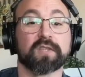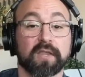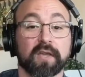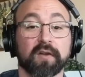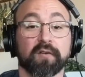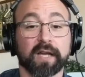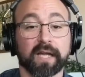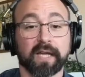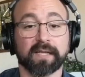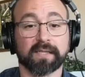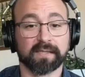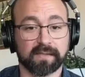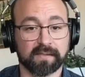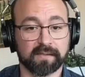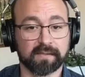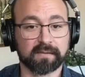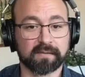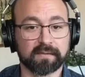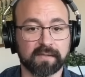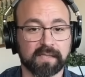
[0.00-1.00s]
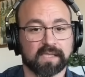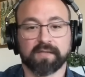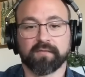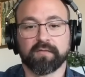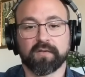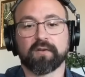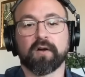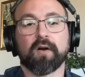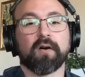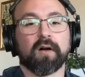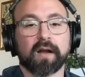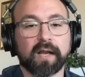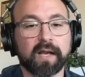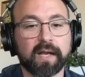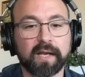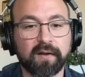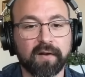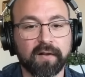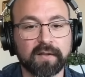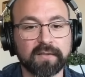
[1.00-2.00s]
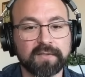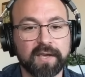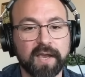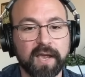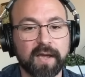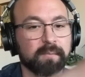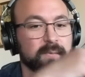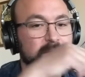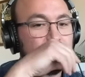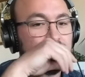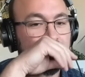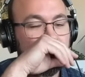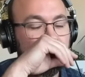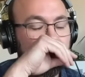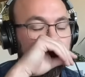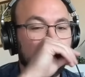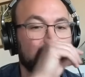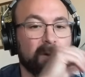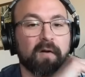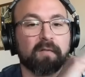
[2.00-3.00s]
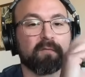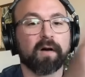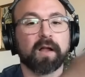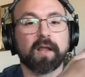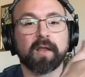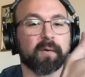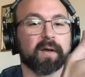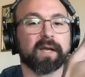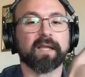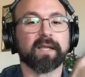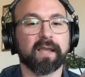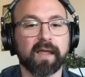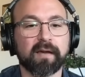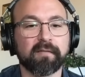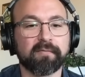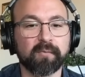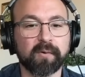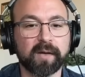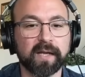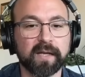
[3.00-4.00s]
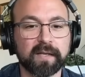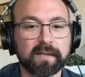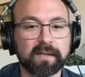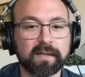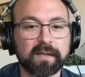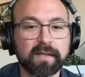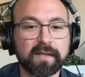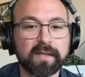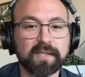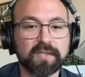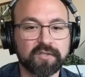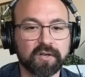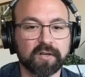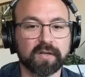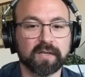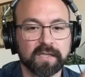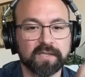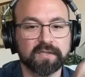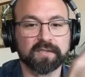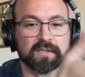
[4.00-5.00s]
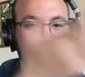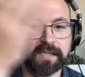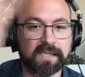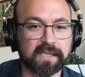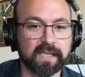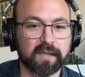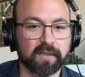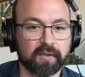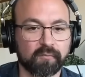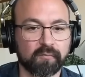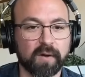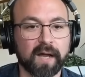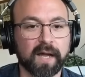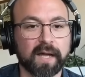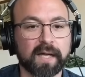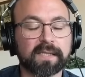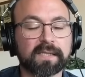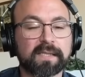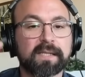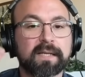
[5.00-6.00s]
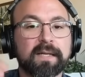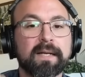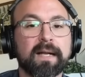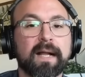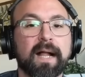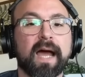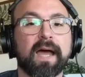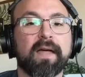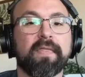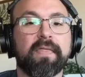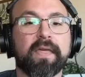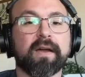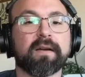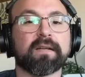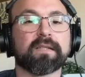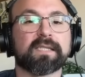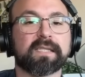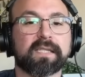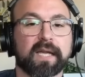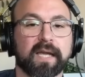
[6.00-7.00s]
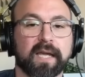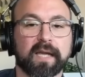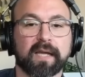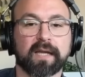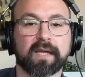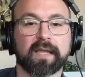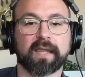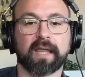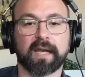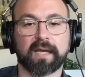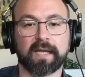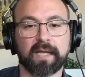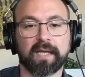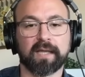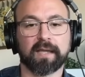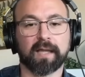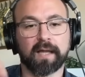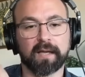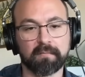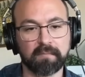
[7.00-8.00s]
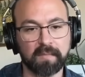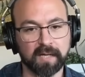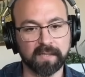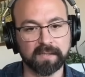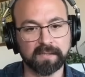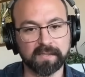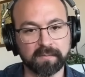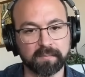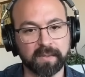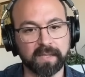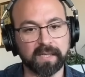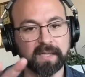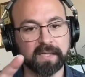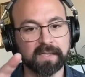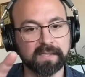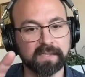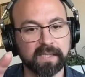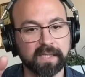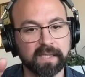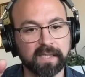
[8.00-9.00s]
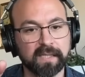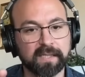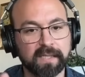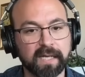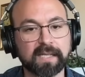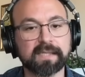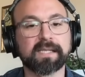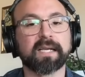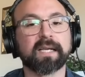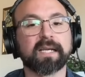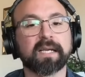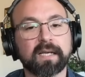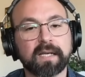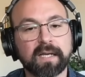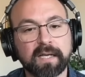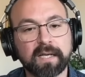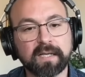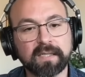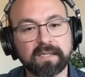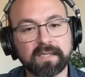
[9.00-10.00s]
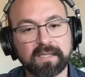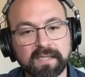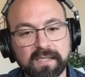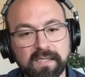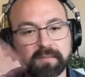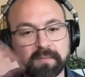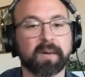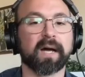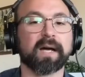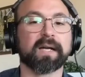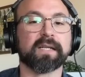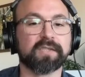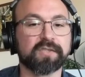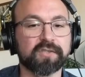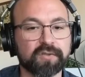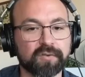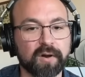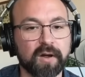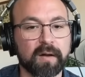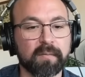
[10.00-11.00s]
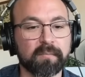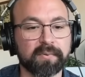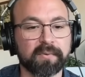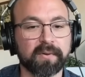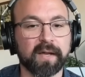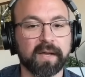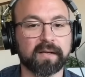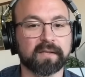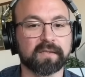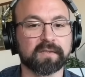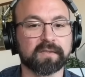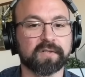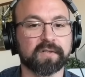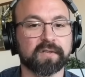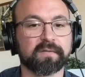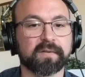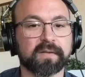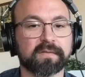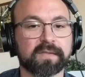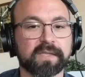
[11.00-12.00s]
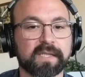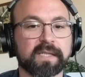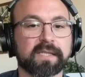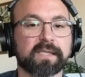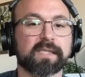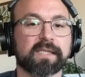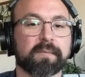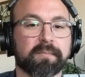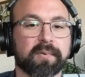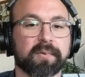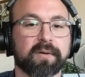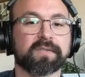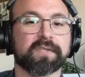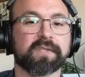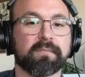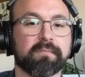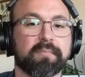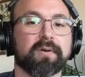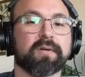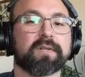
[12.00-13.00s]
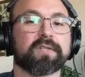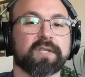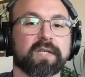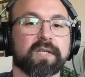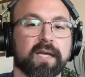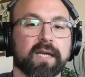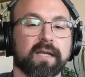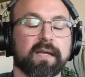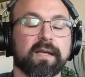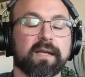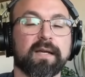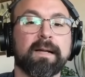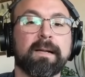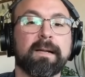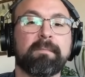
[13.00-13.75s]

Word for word: which there is. Because if you go on any college campus or follow any left-wing journalist, you'll see the rise. And they're saying that Elon Musk, because he doesn't despise Trump and conservatives, is the person pushing it.